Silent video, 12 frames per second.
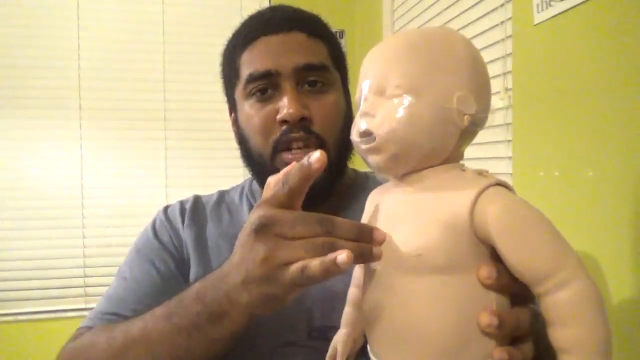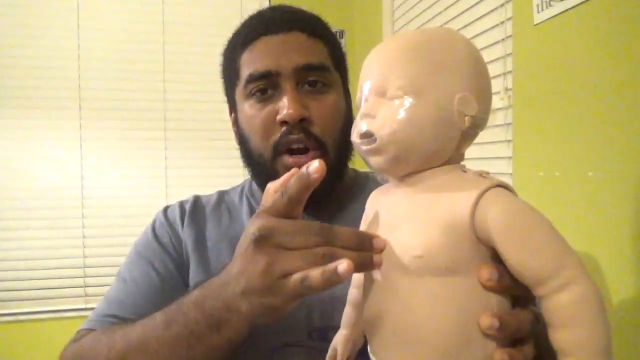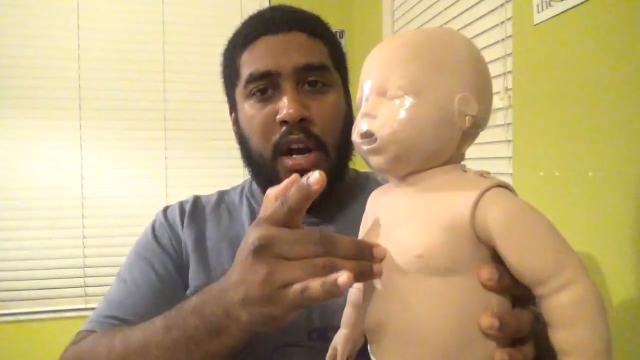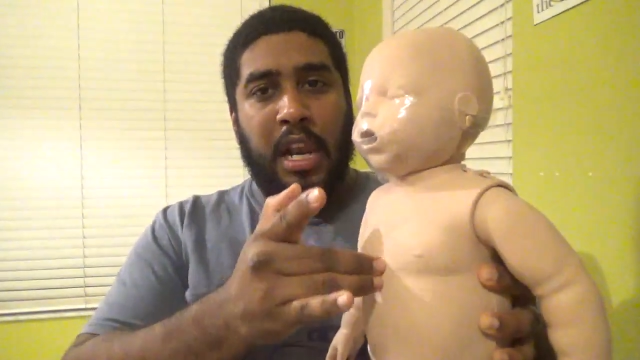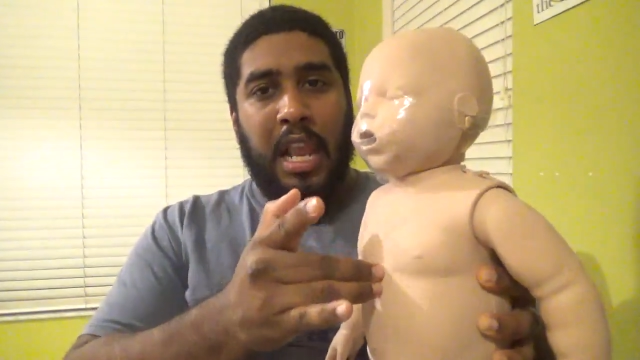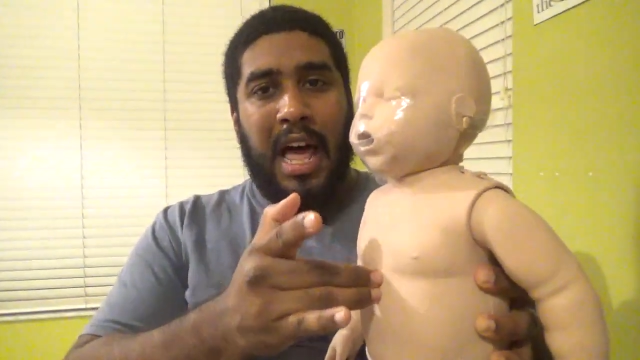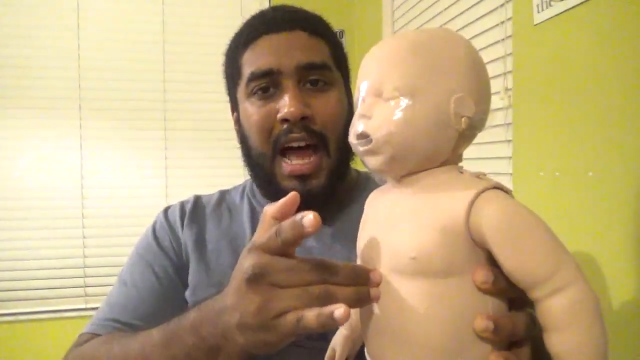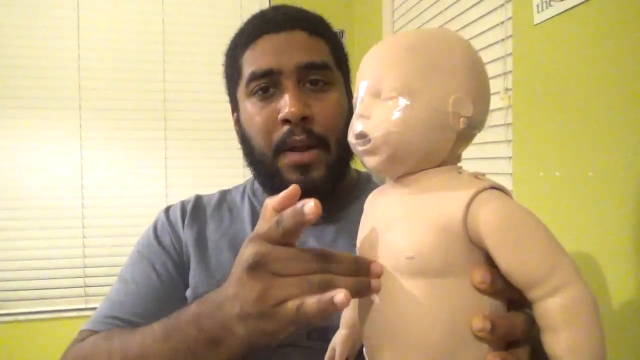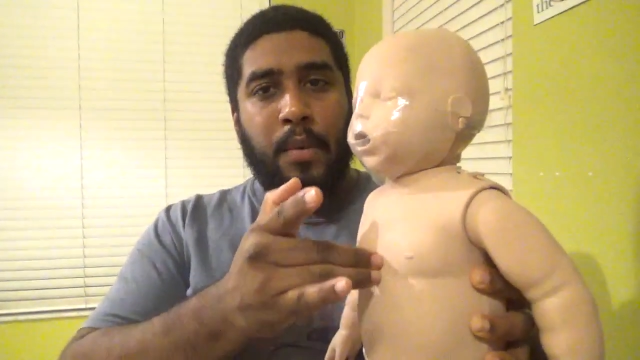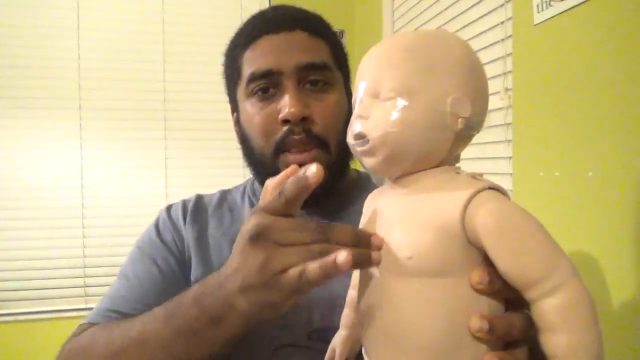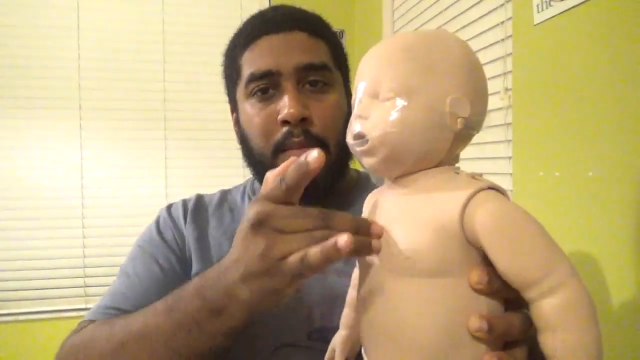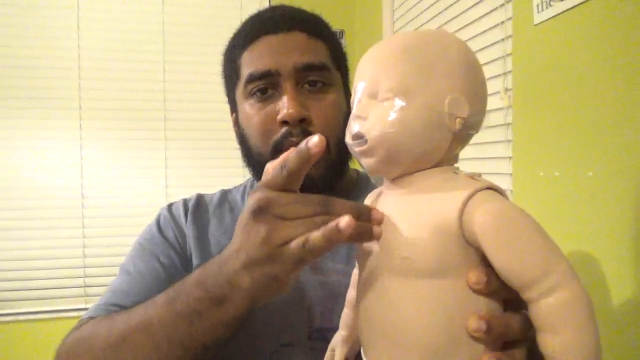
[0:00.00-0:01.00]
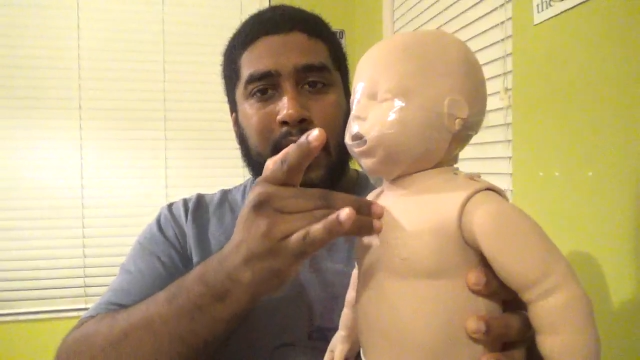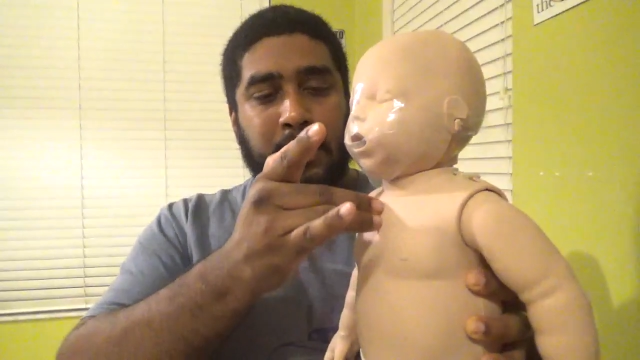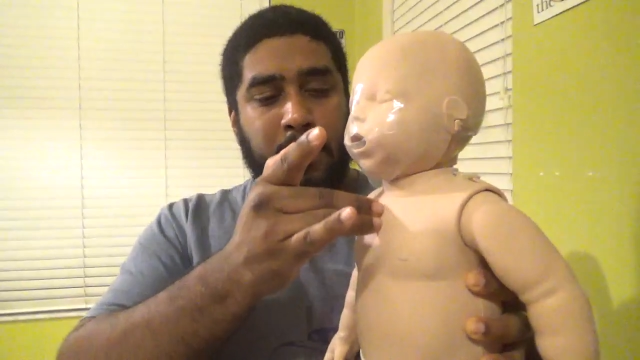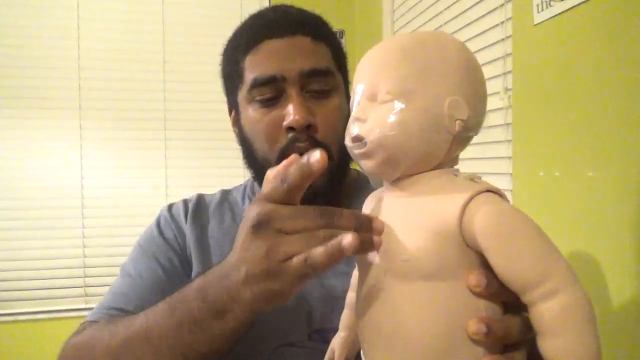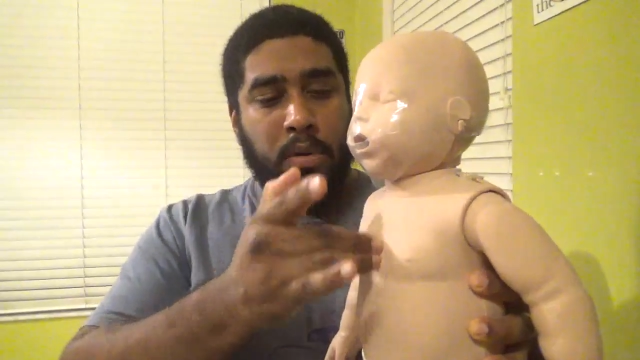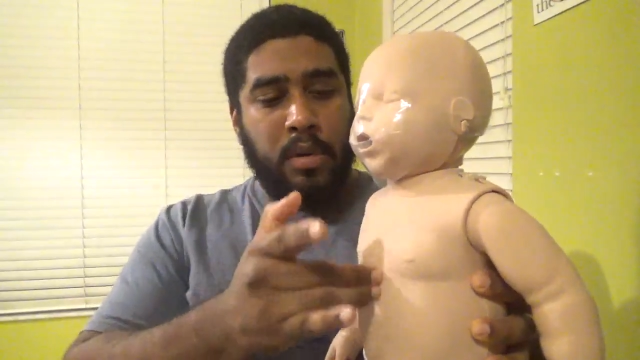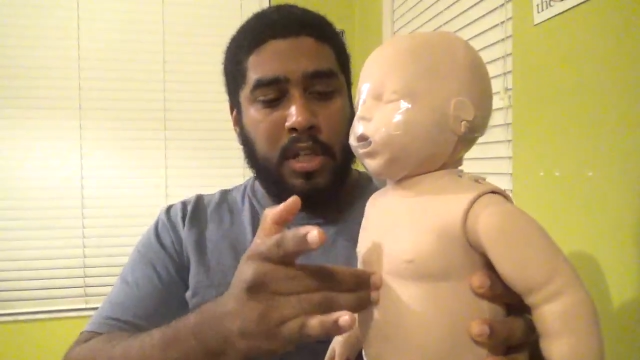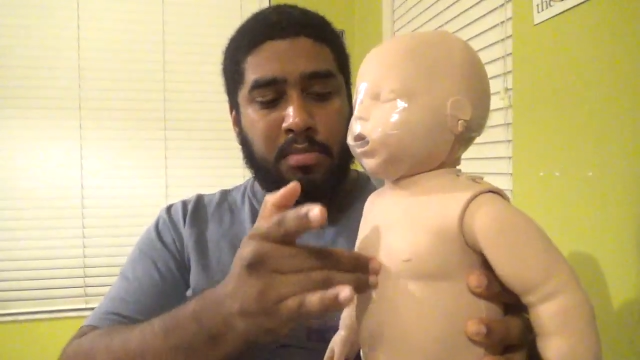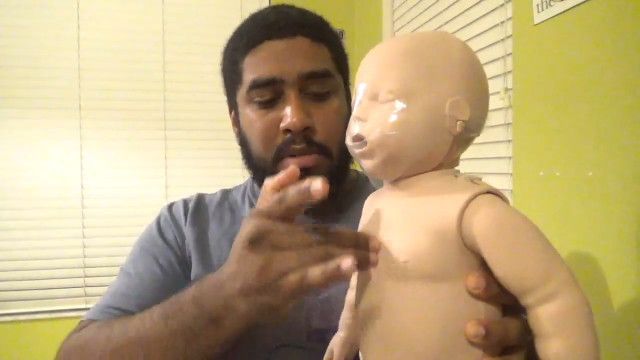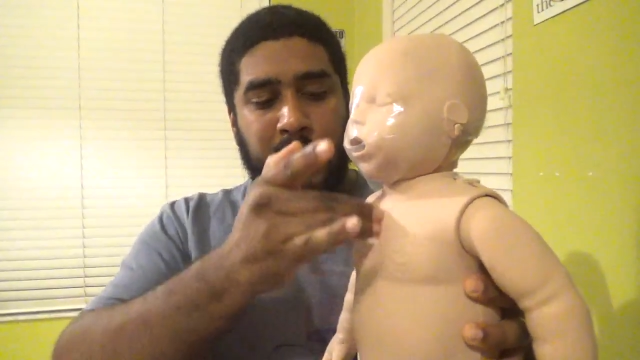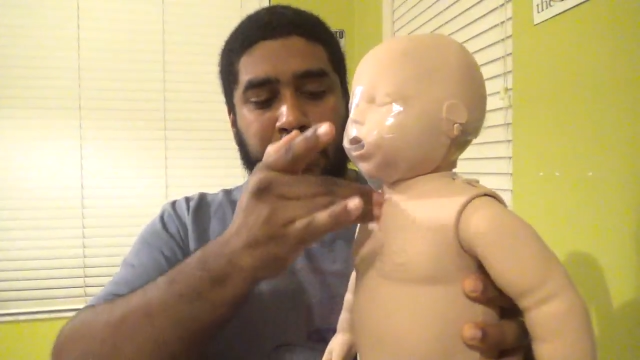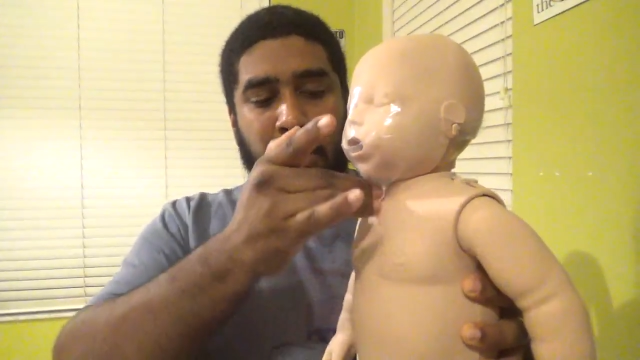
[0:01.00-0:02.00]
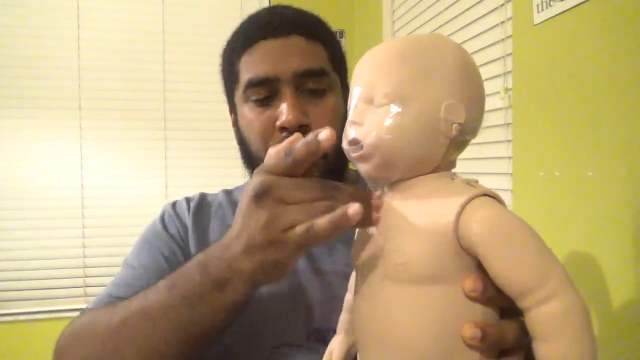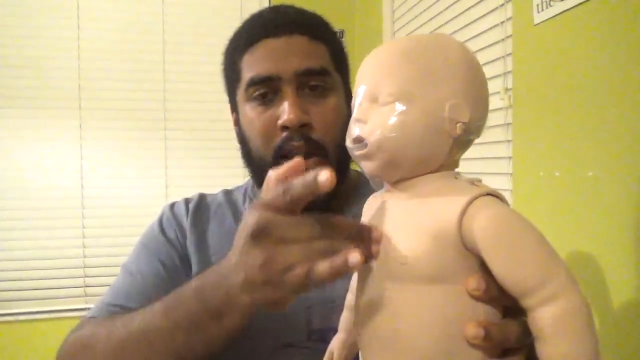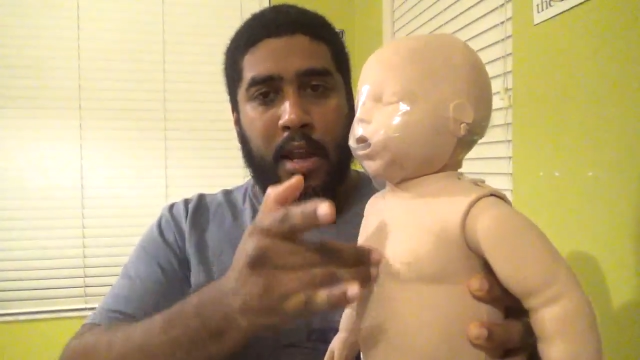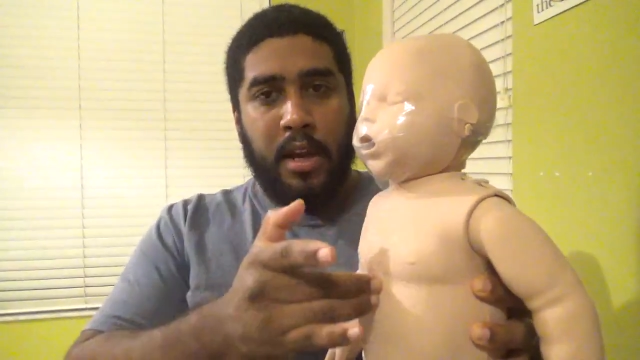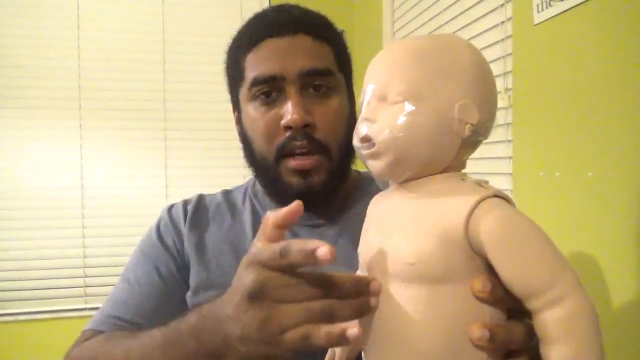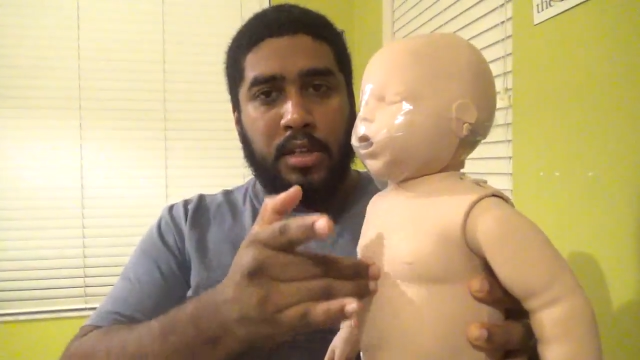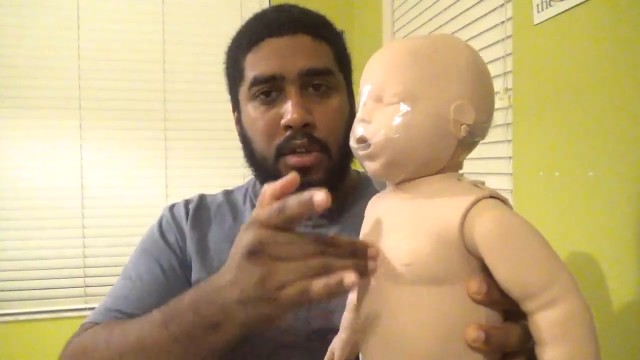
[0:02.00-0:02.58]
are in line with the breastbone, this breastbone right here.